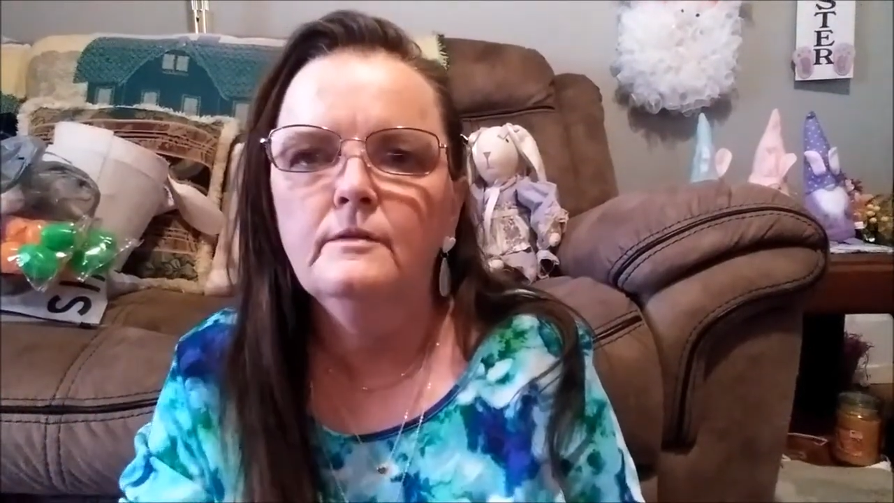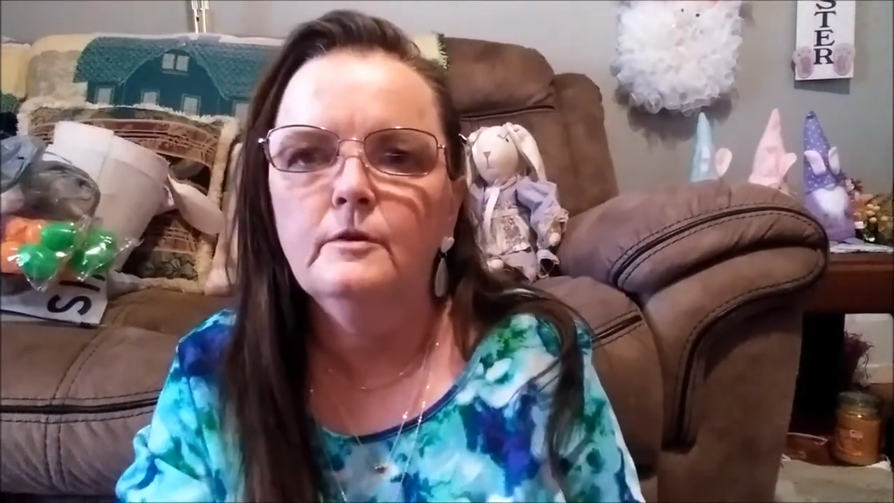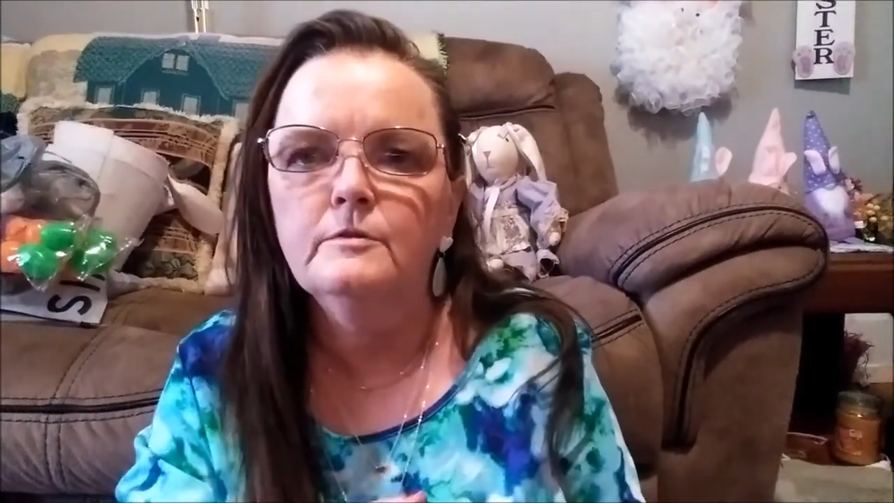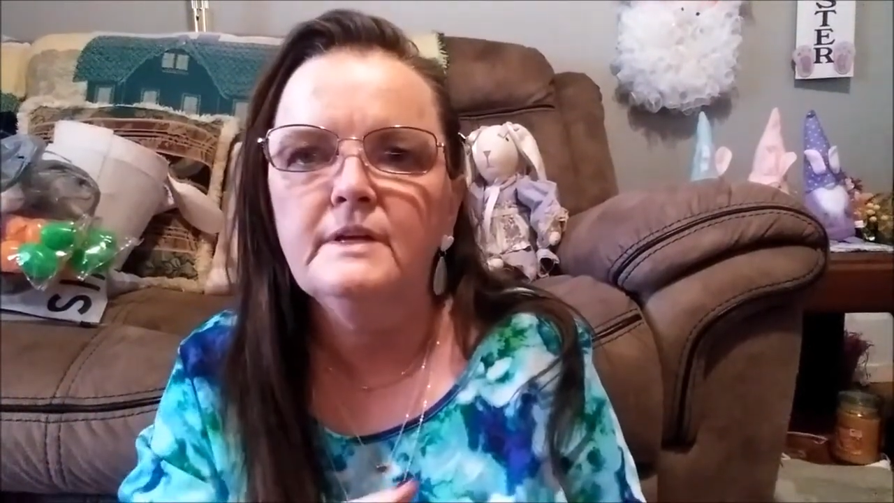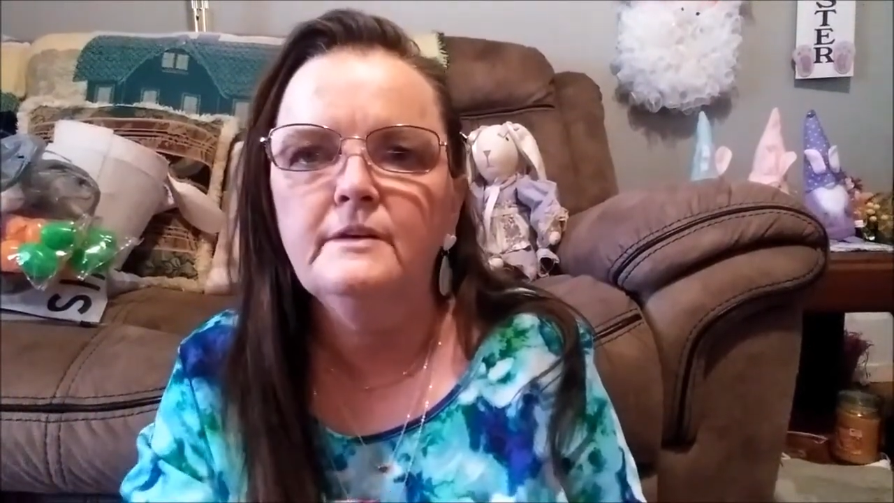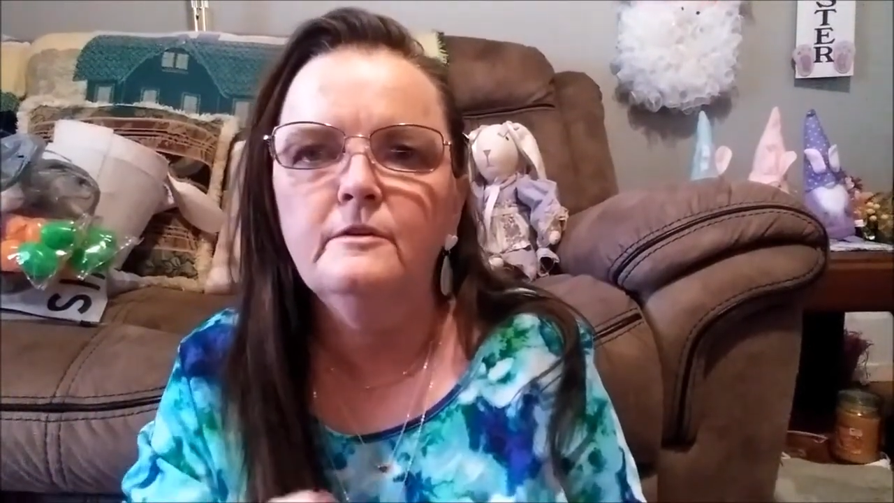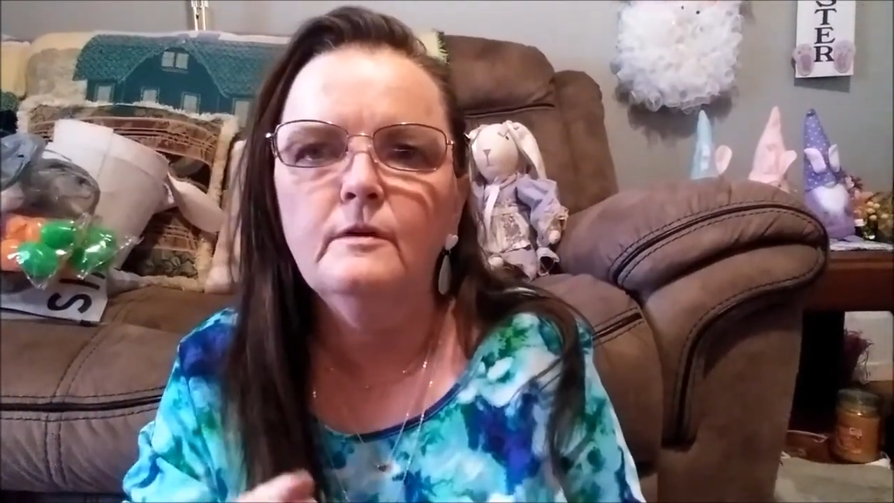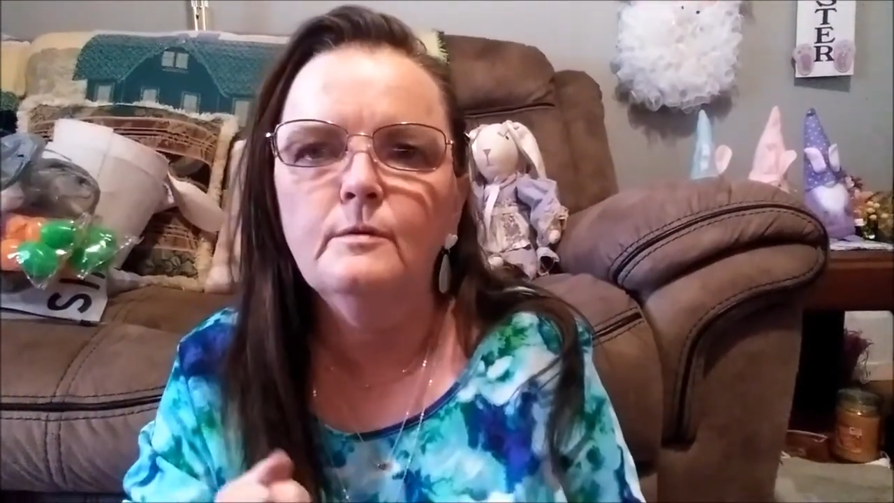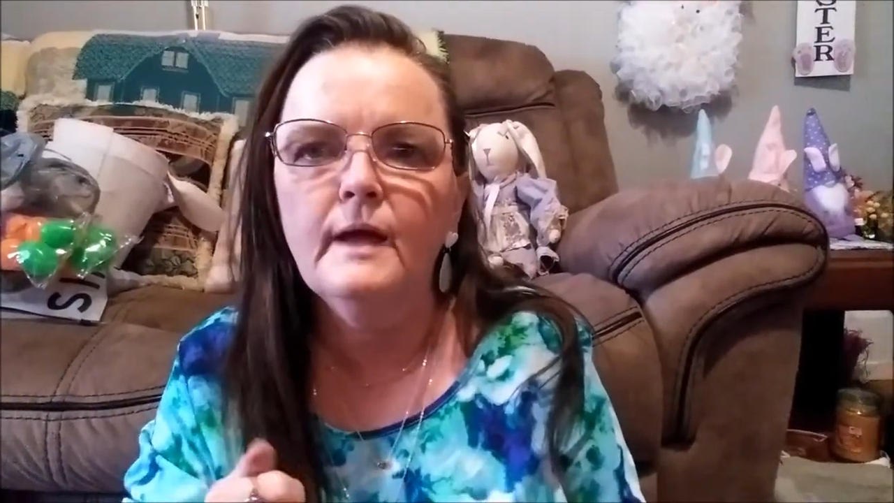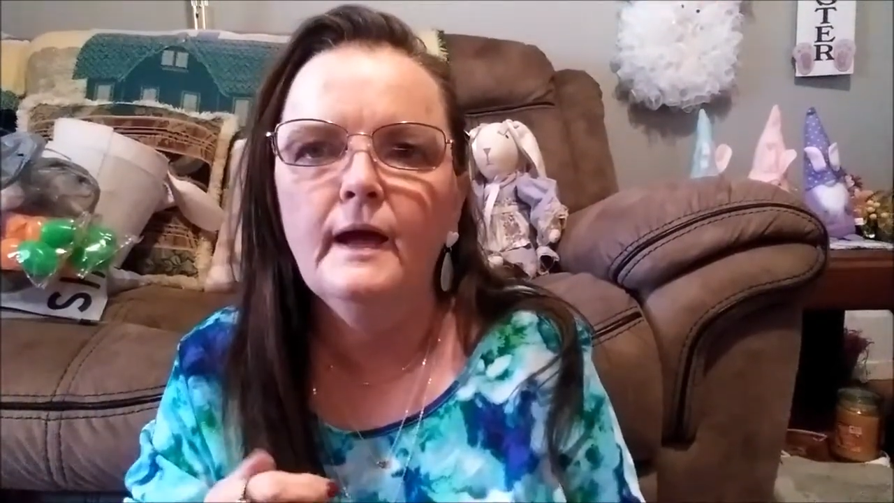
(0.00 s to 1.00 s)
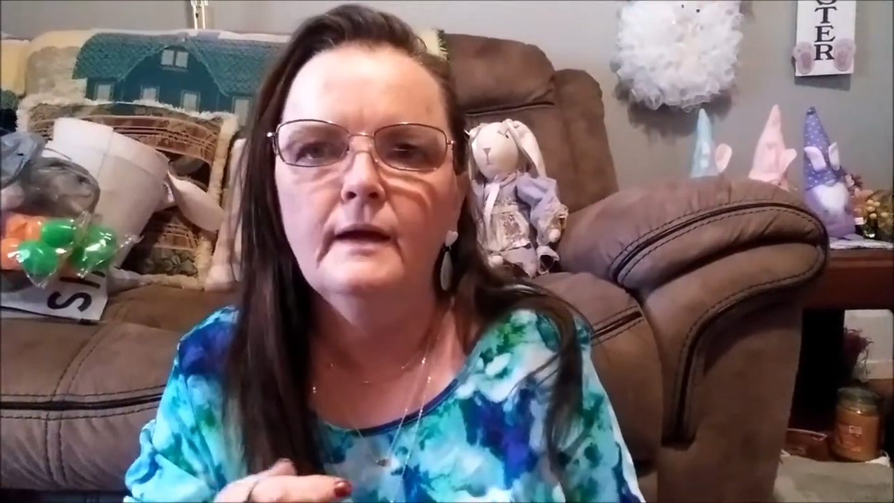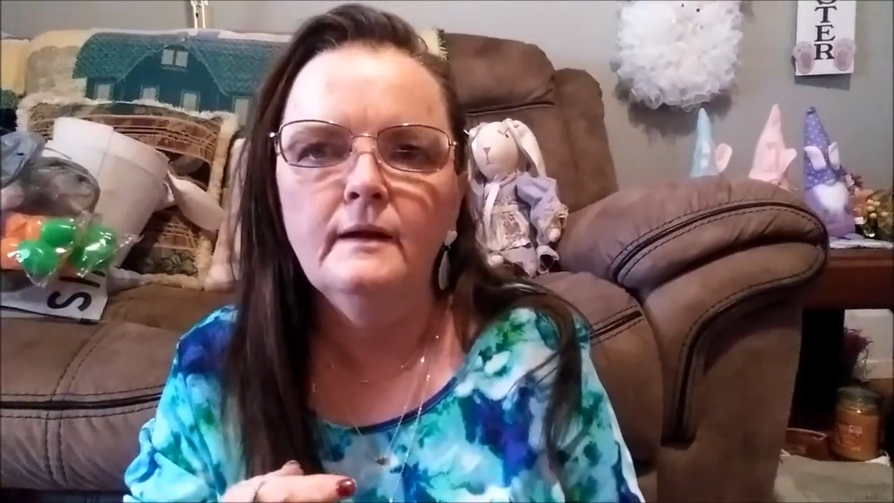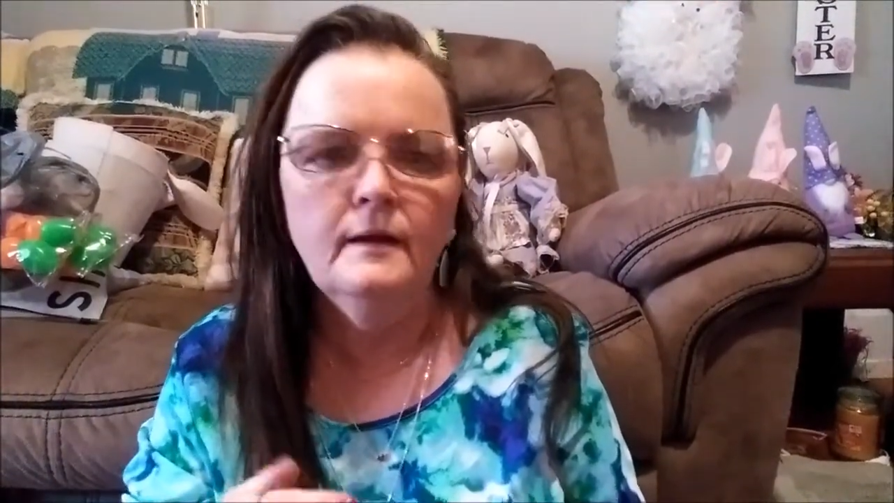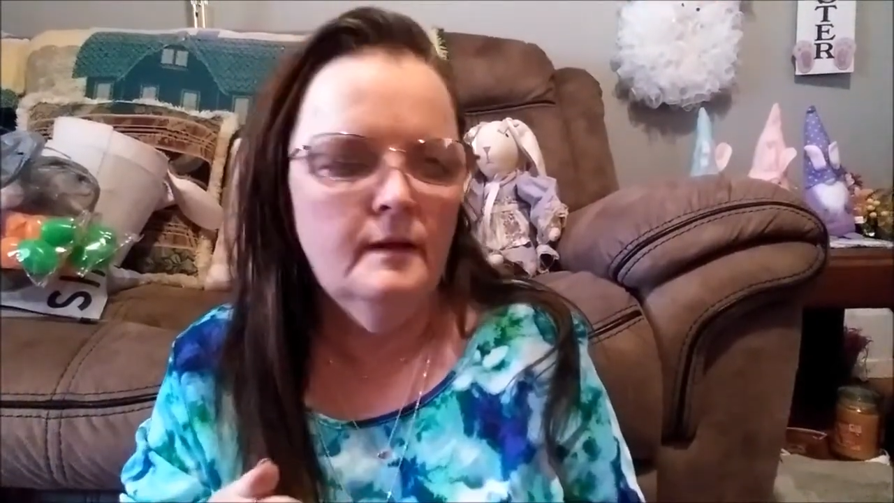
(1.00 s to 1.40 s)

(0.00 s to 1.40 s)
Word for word: 13 year old cat,